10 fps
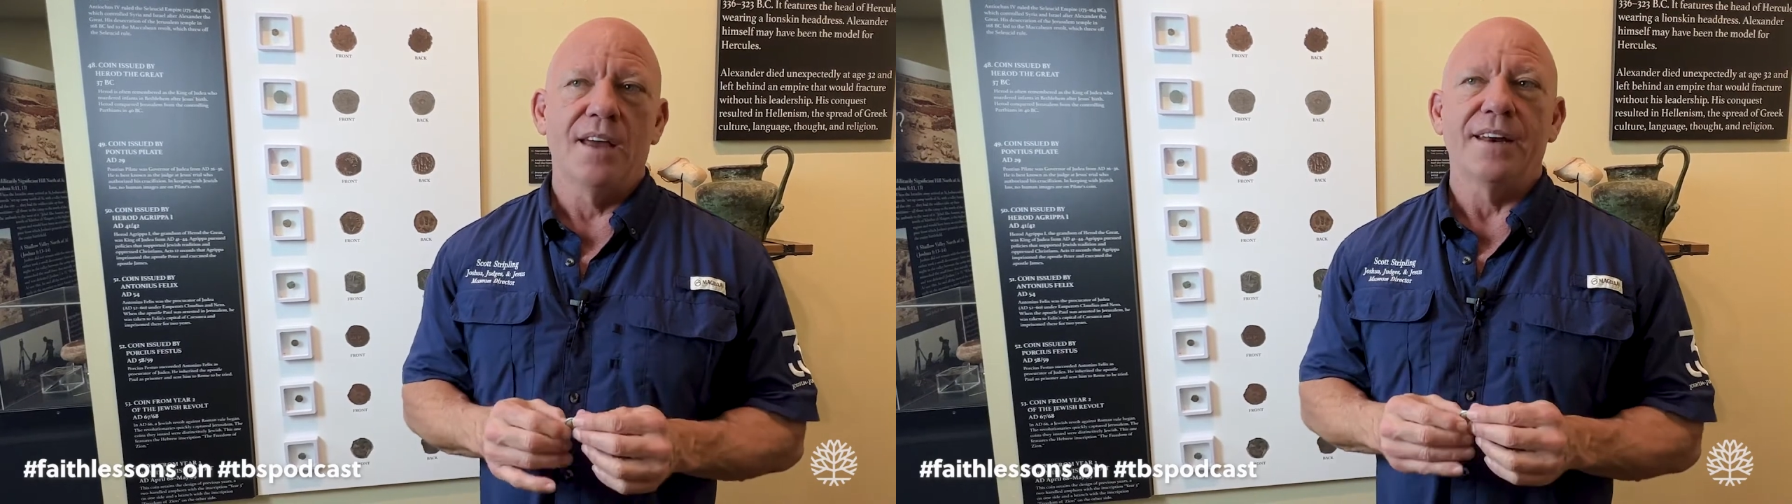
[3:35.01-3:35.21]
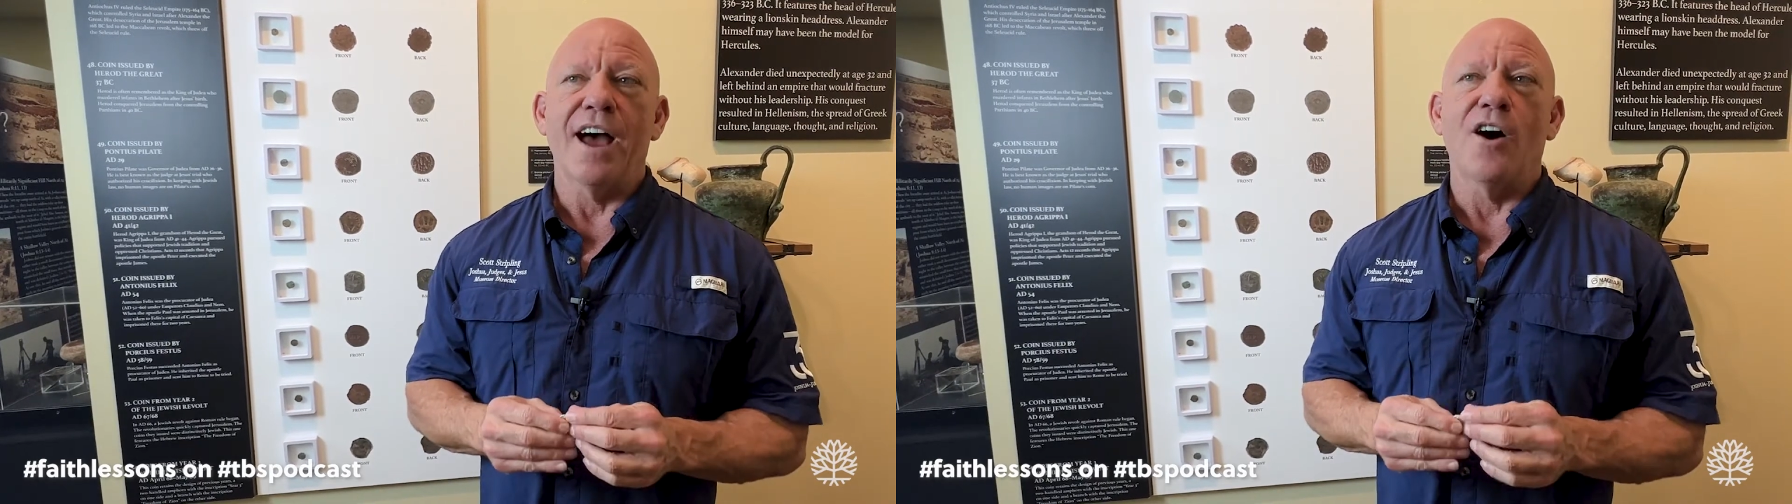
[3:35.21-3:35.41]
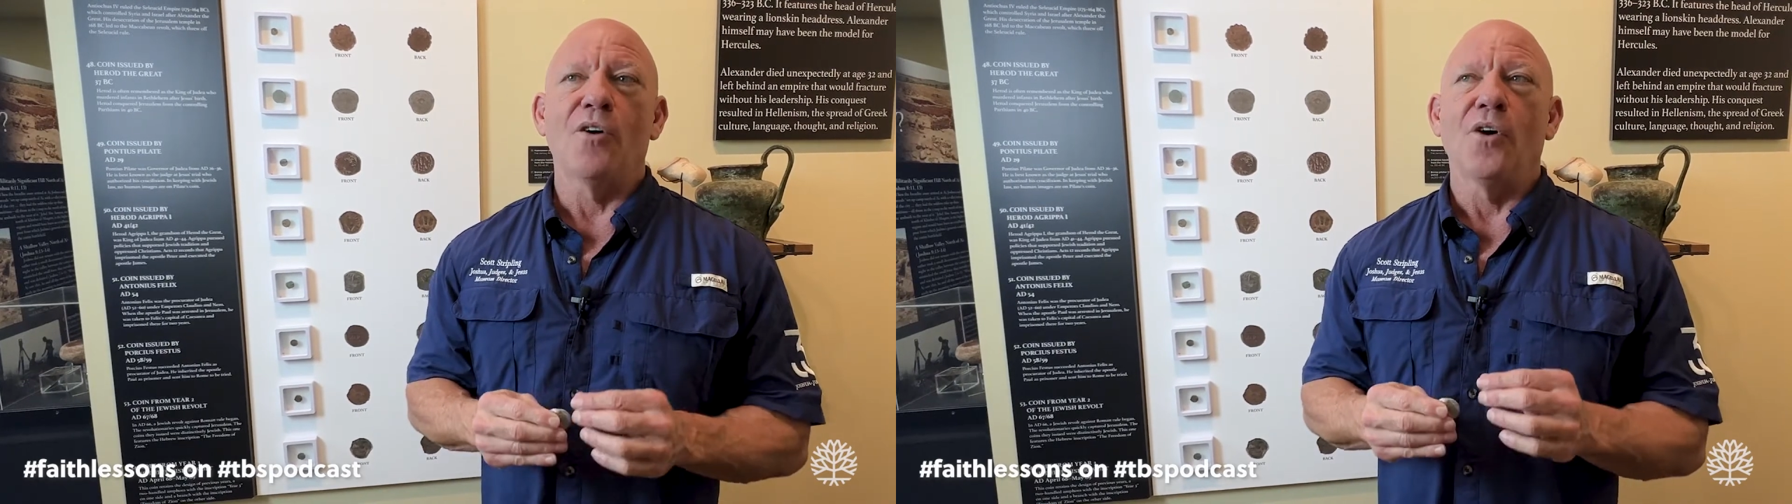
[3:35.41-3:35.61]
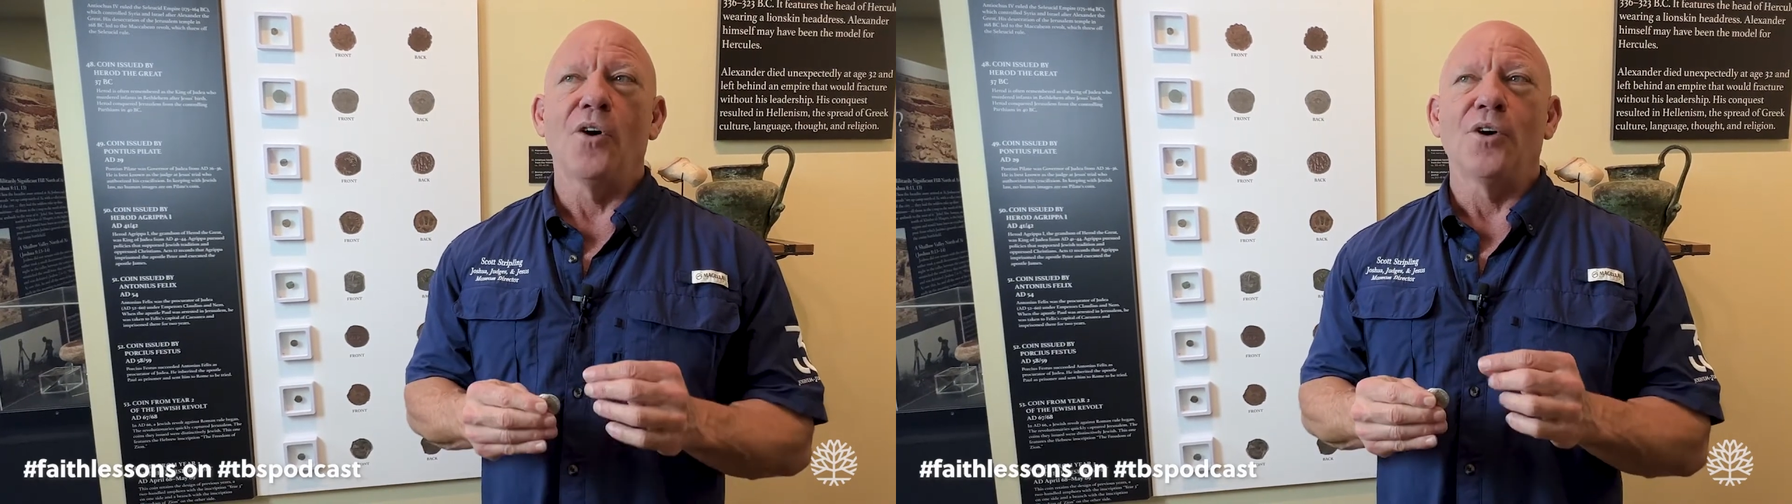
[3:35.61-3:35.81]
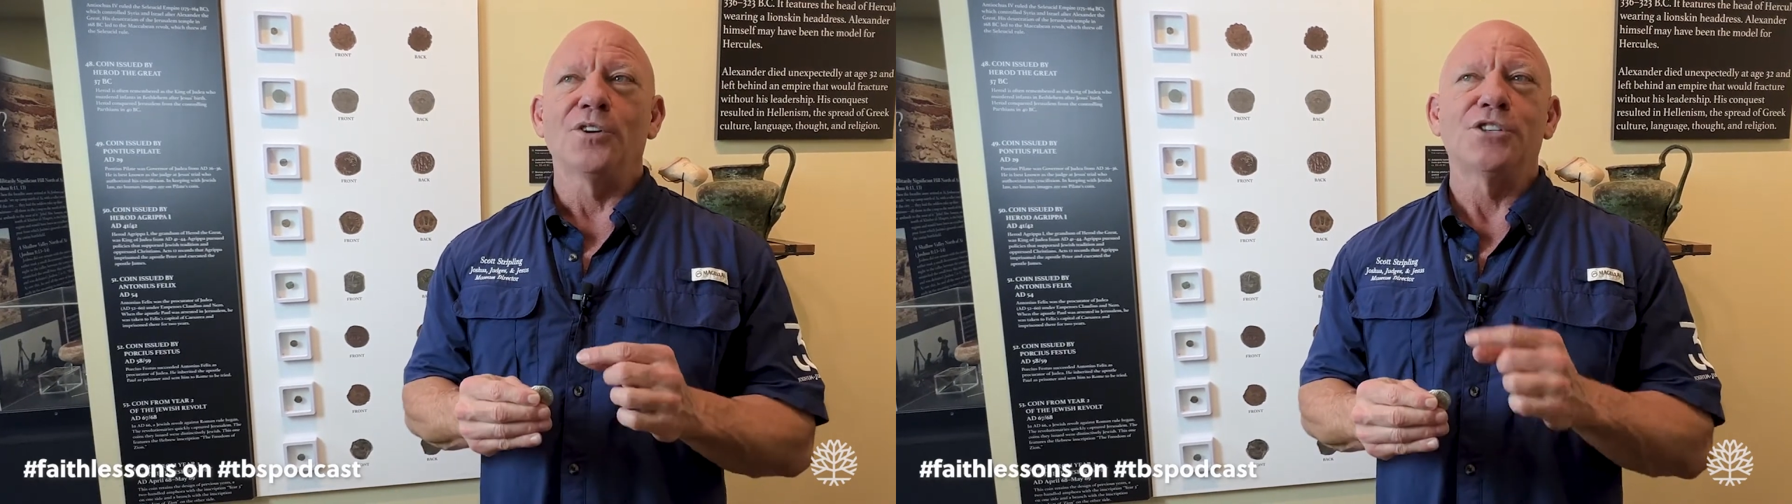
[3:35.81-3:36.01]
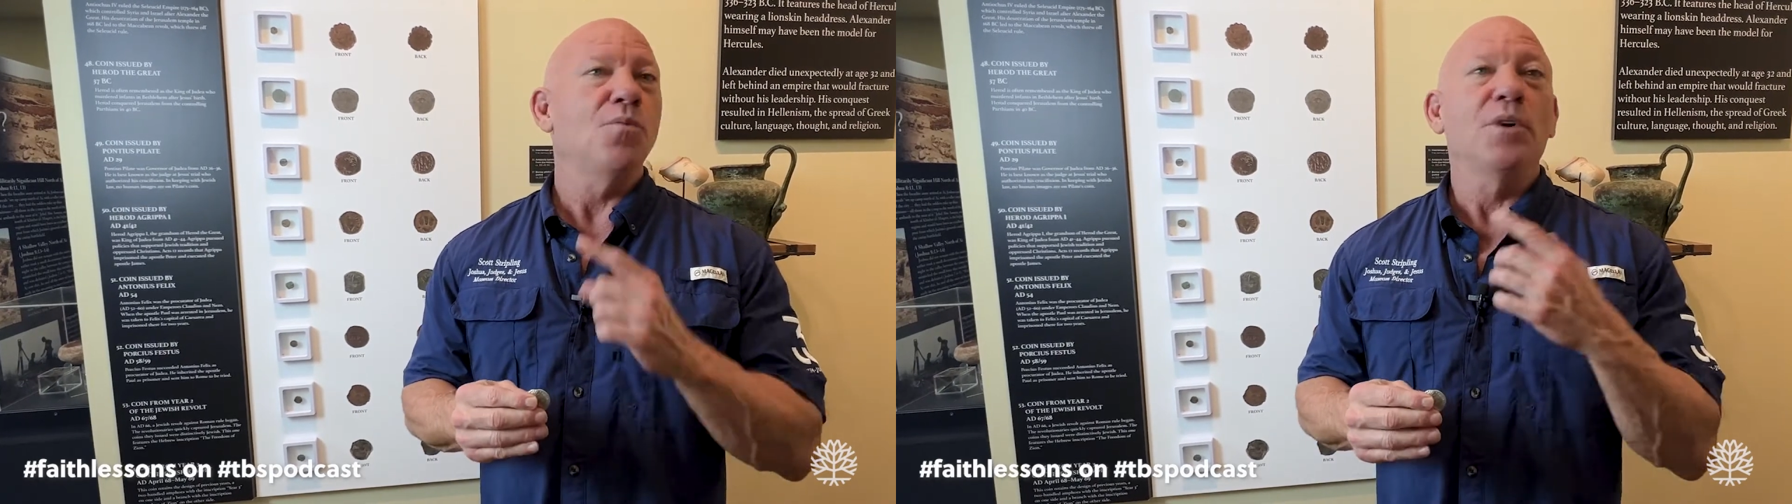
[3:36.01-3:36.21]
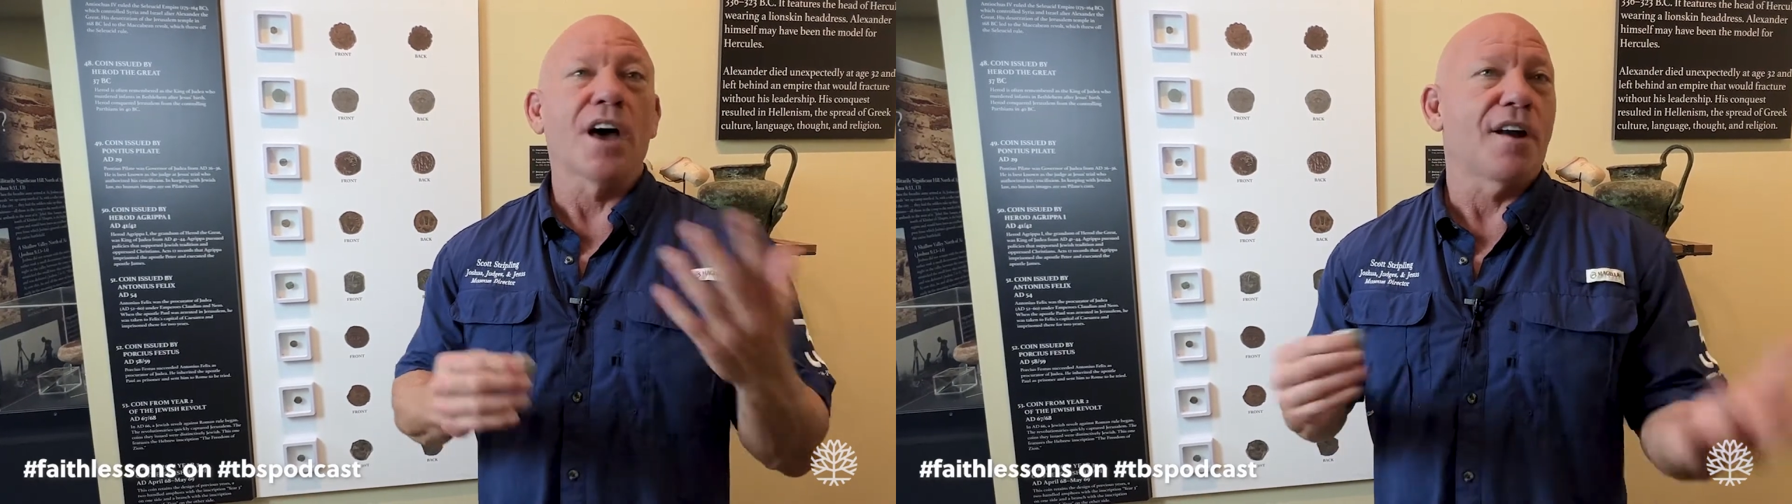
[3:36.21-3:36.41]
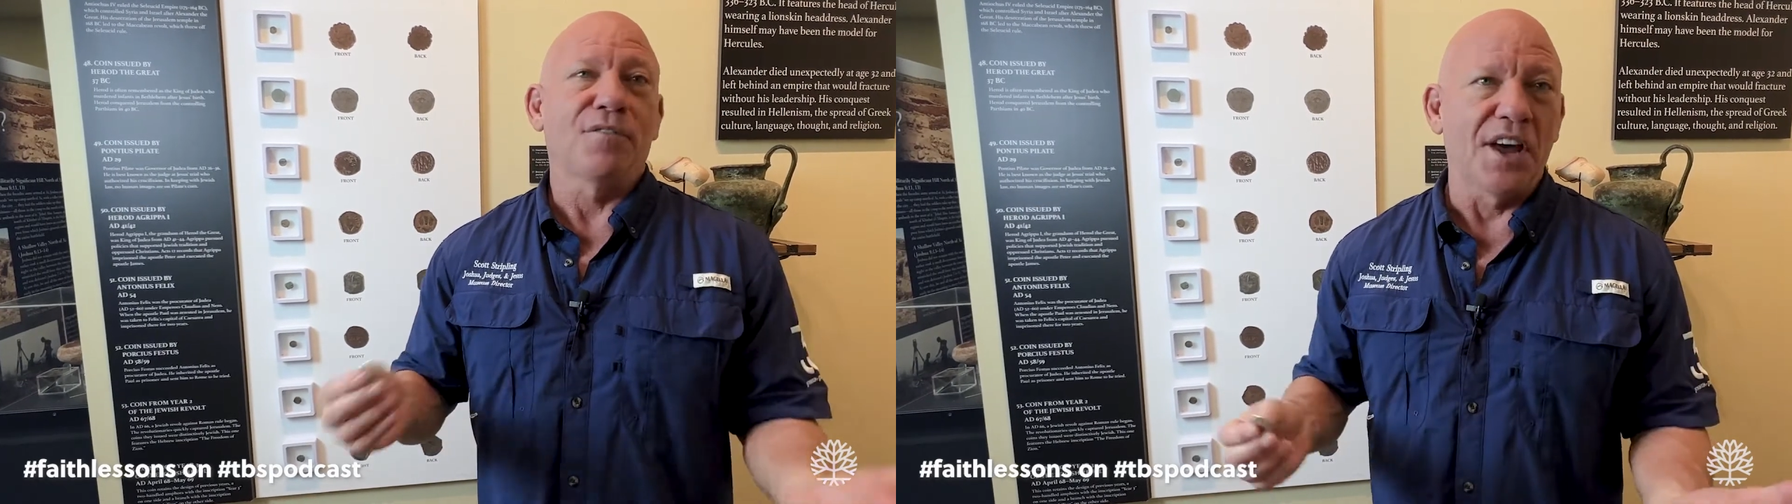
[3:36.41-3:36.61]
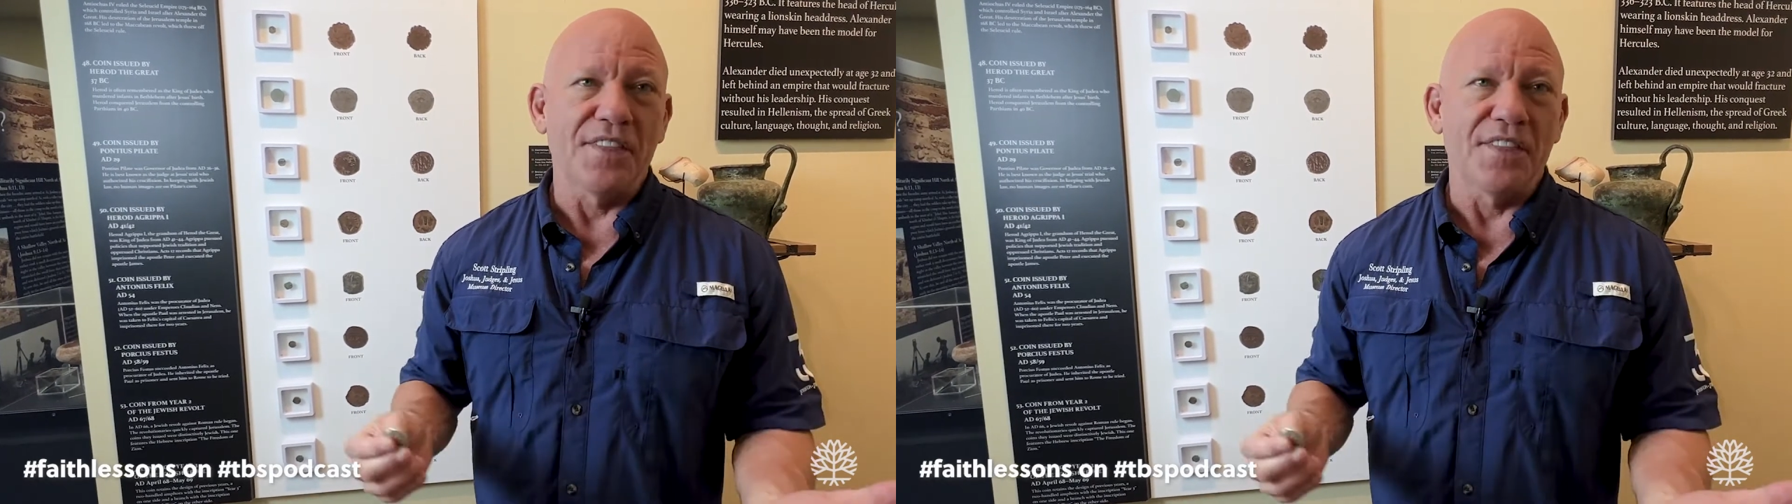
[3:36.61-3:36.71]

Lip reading: Now, she would not have done